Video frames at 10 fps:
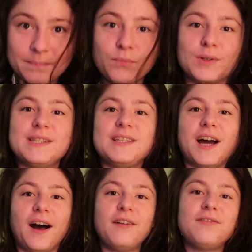What's
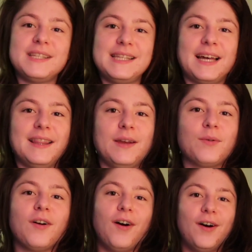tough is that they
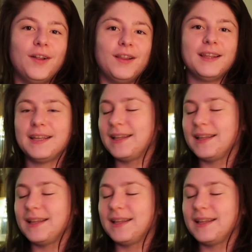were all,